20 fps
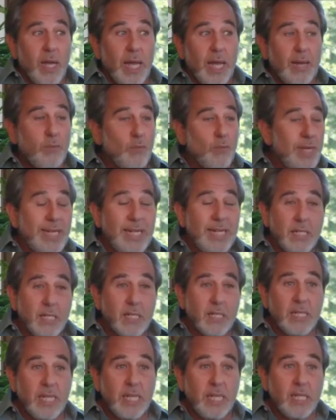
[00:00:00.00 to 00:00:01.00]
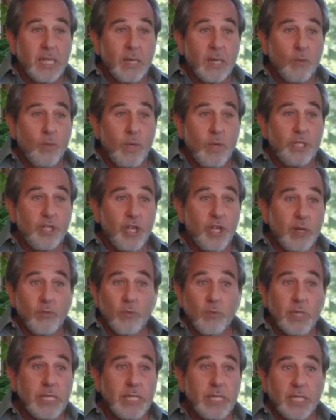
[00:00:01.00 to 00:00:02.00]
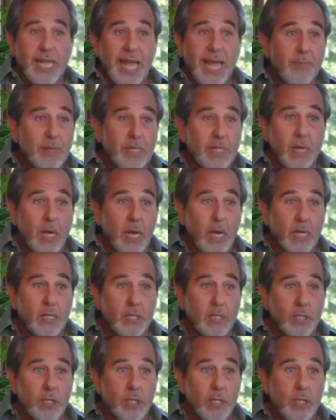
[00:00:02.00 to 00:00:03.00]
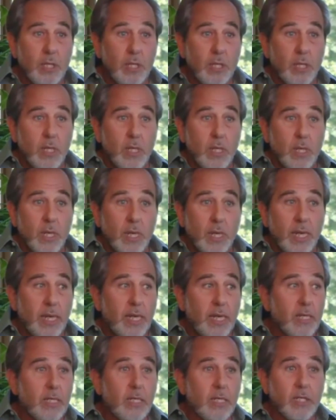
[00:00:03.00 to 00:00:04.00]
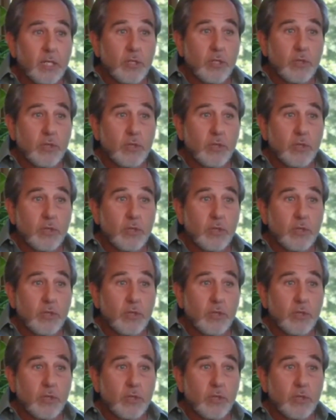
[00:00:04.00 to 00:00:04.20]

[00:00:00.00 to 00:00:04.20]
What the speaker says: And we didn't see that we generally sabotage and